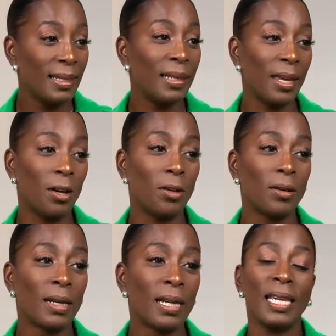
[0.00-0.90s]

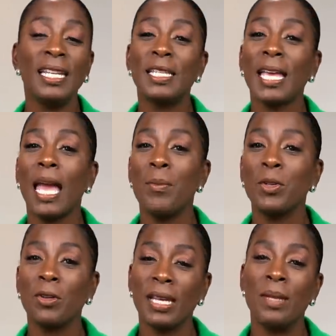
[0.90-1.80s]
Now, anytime
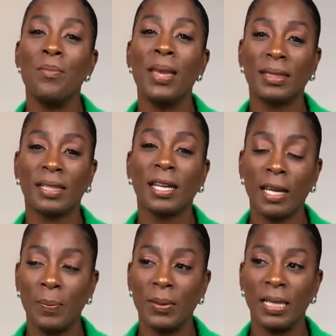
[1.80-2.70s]
you're in mixed
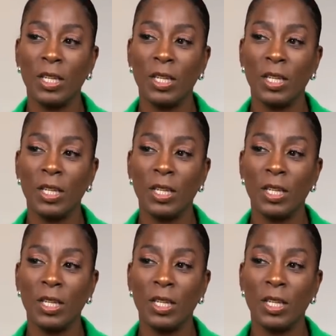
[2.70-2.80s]
company,